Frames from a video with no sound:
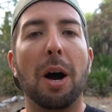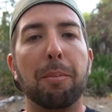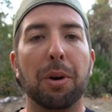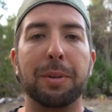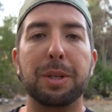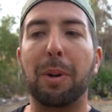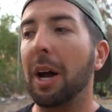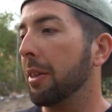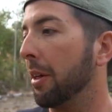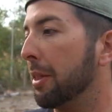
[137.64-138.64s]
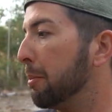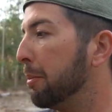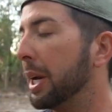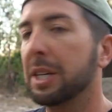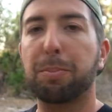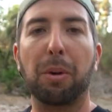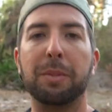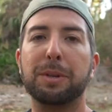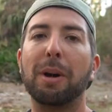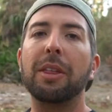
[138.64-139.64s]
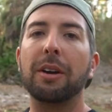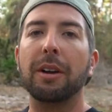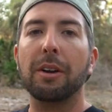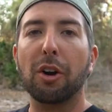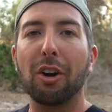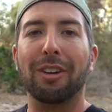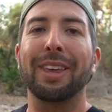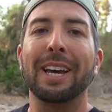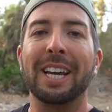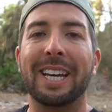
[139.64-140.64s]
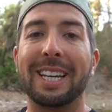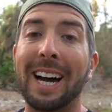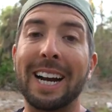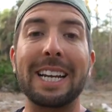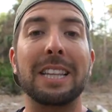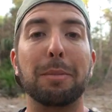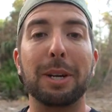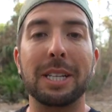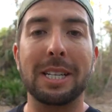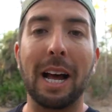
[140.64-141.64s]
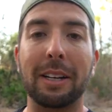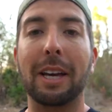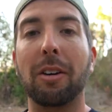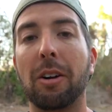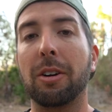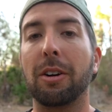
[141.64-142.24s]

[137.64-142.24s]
Burmese python. The biggest Burmese python on Earth cannot eat the biggest alligator on